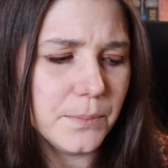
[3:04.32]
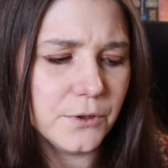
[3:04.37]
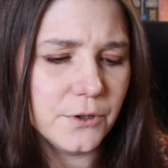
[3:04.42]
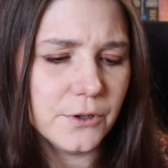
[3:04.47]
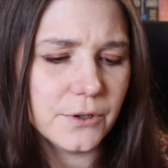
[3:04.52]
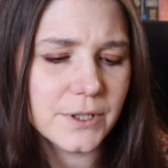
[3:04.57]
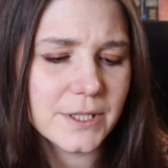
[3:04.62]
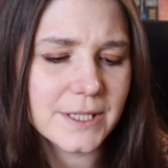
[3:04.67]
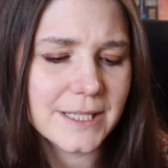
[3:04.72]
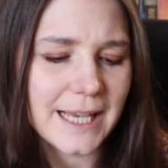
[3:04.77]

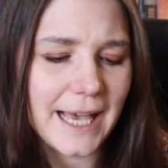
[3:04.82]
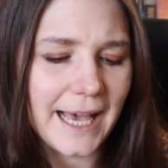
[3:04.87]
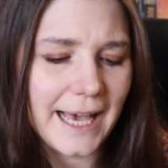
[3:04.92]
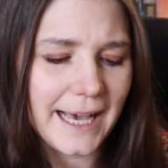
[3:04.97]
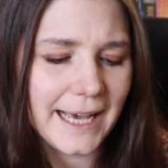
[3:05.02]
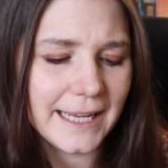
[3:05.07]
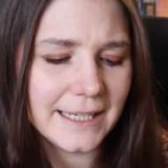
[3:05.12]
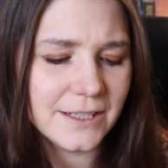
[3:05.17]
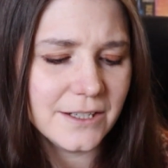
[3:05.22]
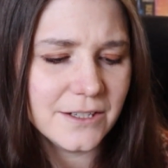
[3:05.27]
books,
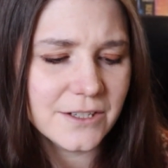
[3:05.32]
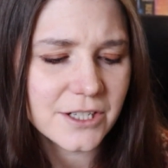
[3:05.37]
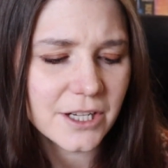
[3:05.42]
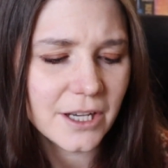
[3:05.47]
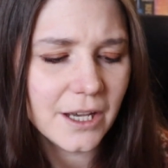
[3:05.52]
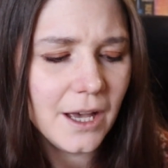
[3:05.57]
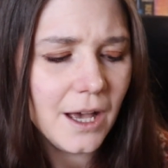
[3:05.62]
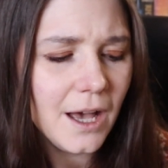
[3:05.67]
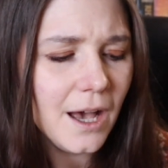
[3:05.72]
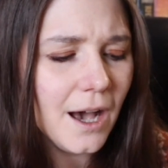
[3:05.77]
and
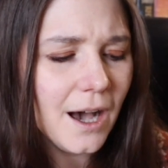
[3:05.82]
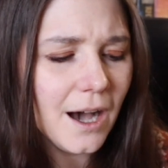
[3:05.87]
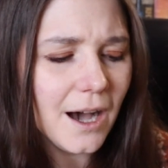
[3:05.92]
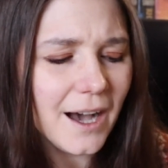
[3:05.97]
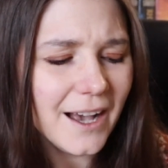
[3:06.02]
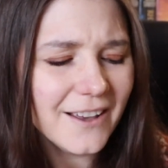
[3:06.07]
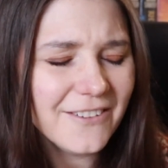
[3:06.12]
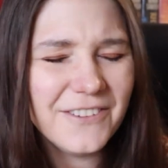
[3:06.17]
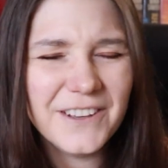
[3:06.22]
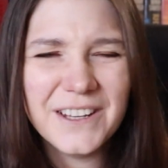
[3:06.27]

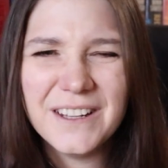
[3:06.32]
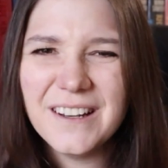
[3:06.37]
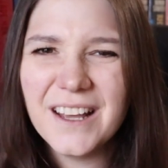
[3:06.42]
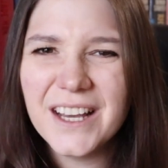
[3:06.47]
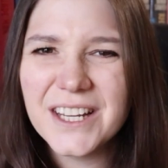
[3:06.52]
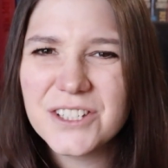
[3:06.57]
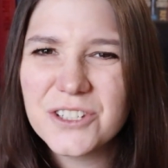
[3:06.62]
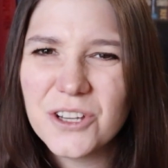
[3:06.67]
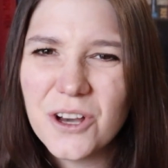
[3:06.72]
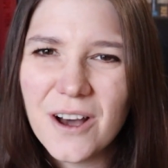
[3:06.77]
I feel
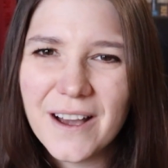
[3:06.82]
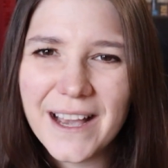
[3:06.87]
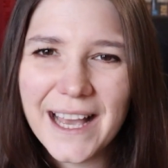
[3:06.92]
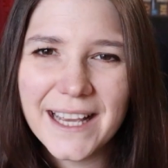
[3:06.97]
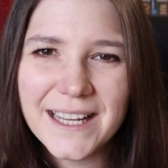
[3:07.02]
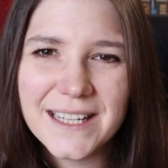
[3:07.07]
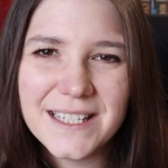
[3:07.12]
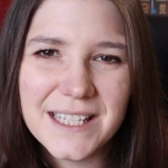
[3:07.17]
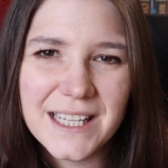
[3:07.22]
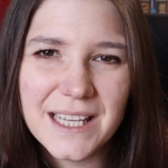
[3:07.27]
like dark
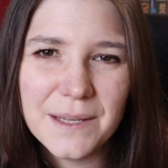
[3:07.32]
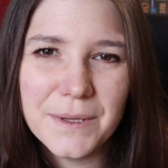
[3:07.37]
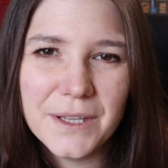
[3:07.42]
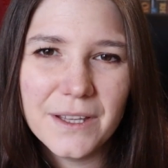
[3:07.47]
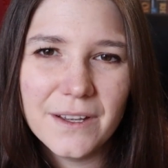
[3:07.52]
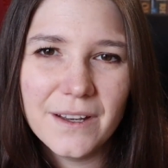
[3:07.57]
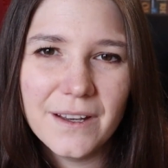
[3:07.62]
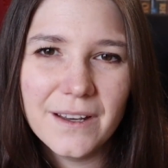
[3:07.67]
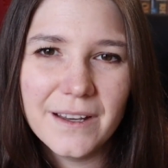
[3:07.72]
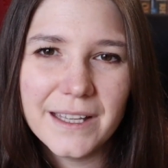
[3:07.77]

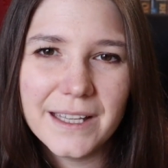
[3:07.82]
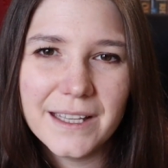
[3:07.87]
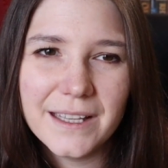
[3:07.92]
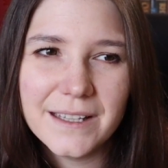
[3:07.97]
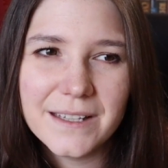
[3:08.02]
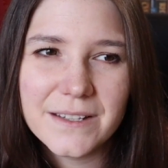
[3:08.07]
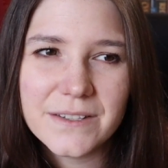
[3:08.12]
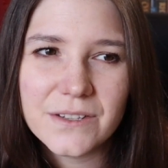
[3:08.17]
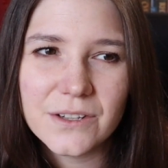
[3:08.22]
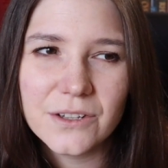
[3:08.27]
academia
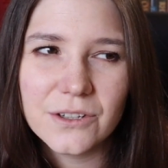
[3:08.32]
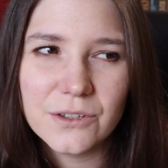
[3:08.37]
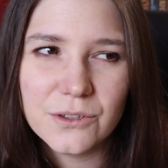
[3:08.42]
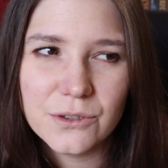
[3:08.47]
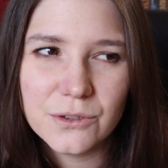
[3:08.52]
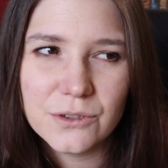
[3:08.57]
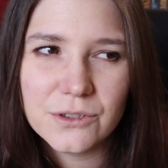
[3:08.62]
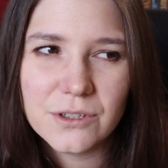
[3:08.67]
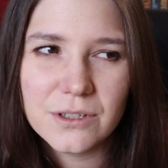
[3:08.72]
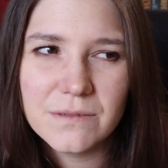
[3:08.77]
is a
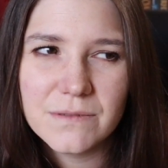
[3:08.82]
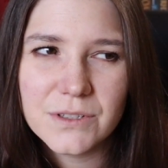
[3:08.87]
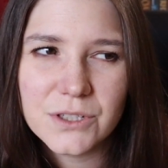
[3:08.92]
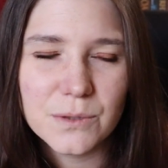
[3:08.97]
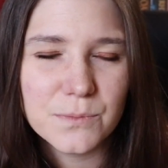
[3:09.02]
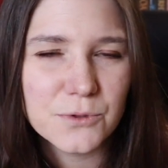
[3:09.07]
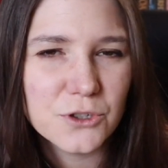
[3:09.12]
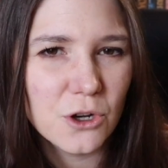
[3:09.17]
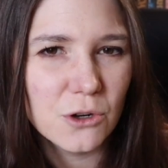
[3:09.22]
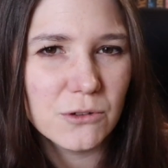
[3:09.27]
good
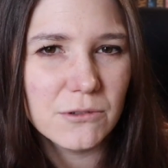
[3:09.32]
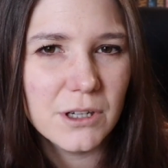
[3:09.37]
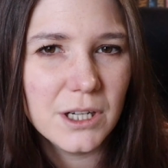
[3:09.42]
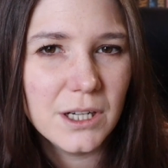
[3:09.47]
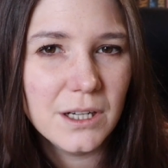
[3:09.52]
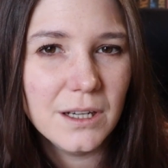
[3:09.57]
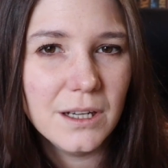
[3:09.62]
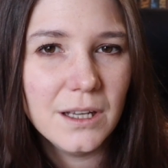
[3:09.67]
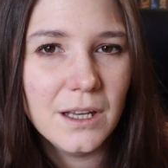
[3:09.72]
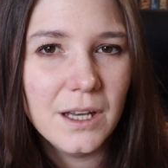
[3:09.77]

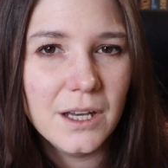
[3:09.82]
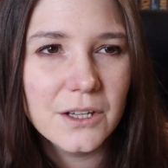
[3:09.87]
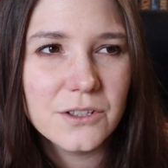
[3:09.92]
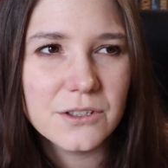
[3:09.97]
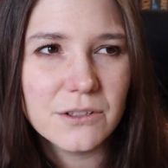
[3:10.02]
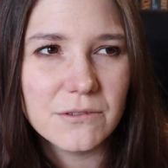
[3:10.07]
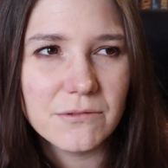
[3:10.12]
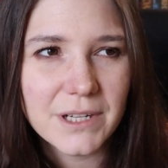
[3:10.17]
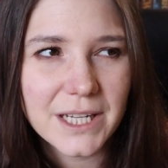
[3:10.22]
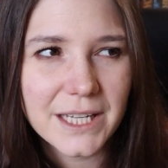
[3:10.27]
subgenre
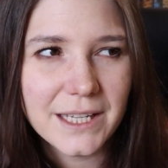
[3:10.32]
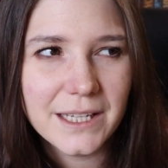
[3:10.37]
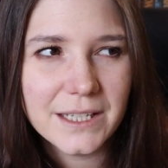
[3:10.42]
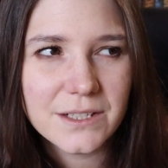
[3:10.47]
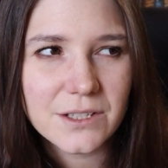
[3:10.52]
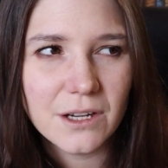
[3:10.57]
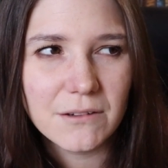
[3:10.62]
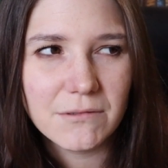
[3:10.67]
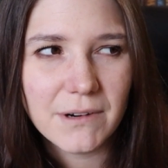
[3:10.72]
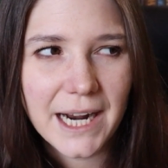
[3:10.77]
to
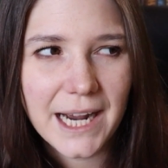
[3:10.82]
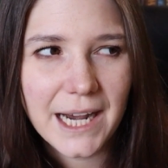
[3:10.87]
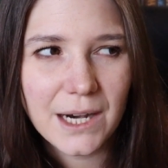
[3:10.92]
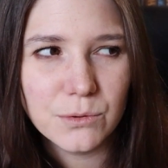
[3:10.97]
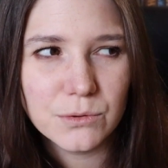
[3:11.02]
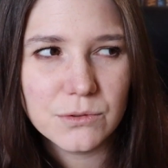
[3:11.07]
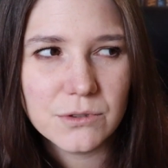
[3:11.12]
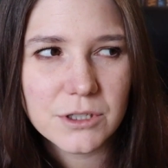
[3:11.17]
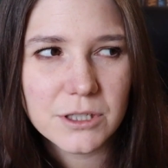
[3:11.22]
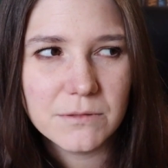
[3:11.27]
read
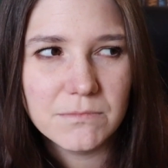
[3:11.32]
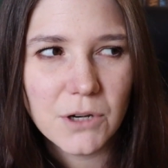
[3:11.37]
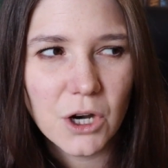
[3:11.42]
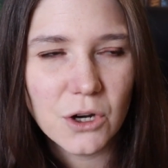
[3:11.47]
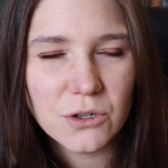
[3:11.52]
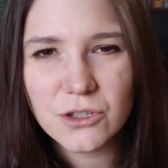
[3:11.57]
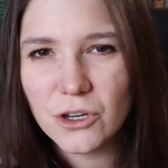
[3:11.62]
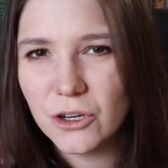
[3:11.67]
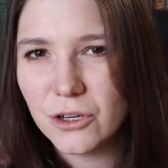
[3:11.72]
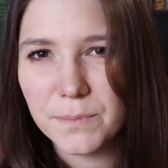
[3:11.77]
around
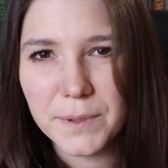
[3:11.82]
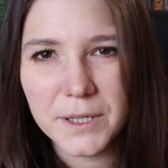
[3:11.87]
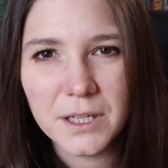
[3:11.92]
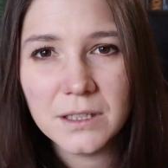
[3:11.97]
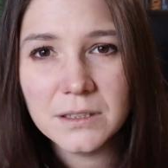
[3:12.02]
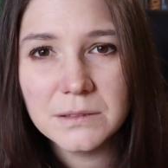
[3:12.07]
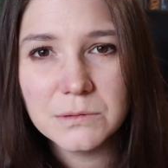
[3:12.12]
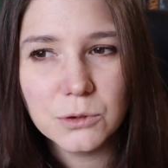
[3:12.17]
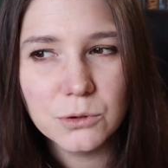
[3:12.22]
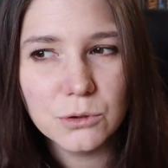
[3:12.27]

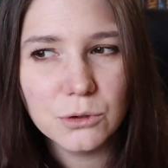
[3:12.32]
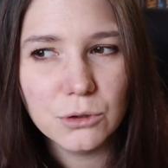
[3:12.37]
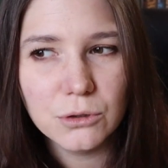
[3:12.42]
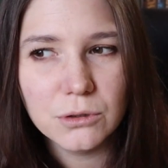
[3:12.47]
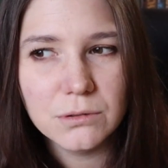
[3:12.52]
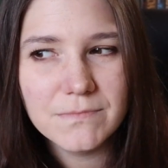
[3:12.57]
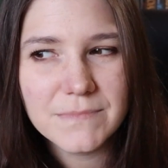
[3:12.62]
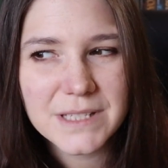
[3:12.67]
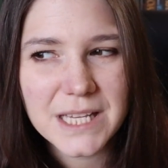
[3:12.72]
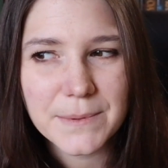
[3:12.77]
October
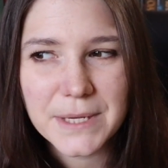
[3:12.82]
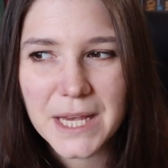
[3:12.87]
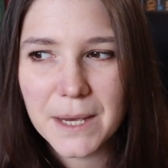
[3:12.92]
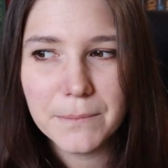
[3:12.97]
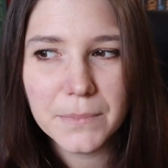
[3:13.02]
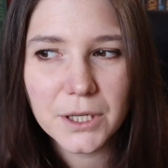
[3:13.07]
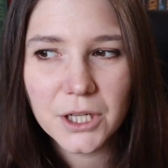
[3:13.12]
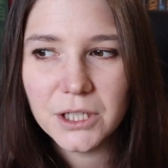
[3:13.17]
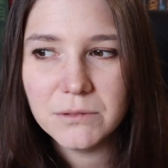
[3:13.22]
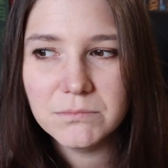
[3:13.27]
or
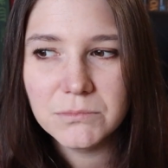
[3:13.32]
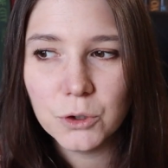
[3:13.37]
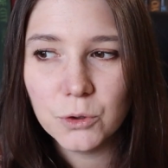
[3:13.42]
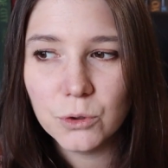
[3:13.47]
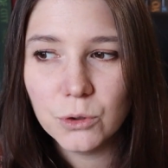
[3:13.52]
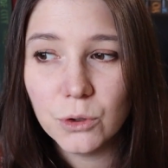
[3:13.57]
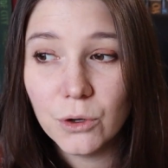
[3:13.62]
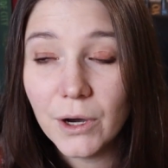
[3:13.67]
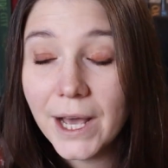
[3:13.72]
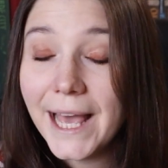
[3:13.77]
September
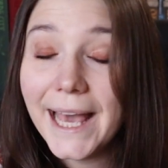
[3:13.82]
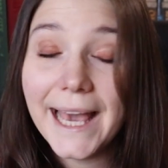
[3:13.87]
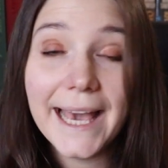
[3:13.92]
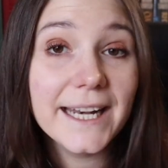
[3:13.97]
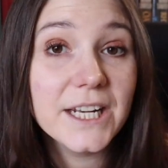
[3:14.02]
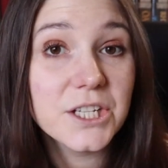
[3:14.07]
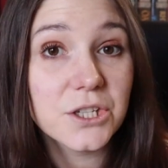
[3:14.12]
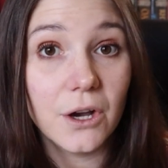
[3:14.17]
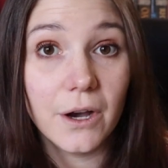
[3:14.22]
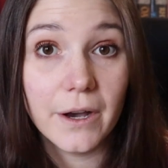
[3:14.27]
or
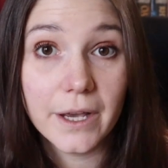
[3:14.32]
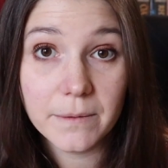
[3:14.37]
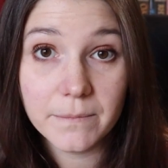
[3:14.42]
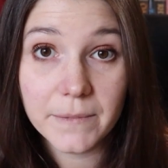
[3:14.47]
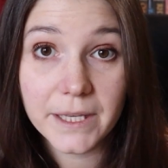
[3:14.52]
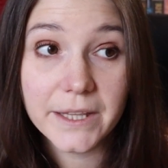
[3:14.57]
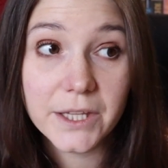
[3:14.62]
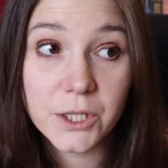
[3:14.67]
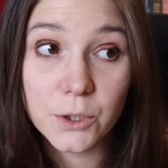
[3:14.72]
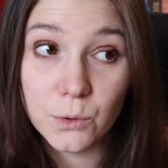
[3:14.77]
any
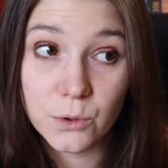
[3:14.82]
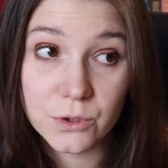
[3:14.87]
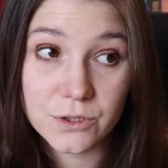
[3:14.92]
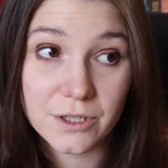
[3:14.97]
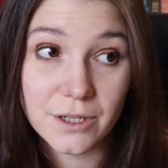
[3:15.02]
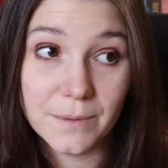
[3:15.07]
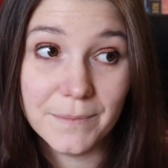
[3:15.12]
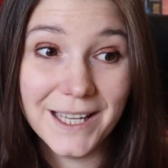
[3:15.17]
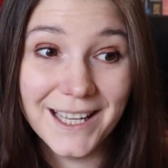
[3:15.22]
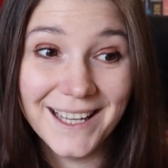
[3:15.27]
time in the
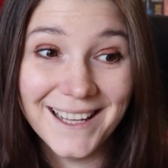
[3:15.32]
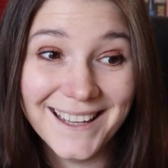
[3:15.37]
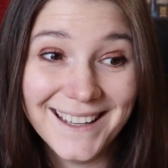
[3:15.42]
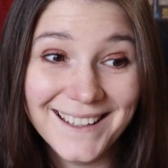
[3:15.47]
autumn.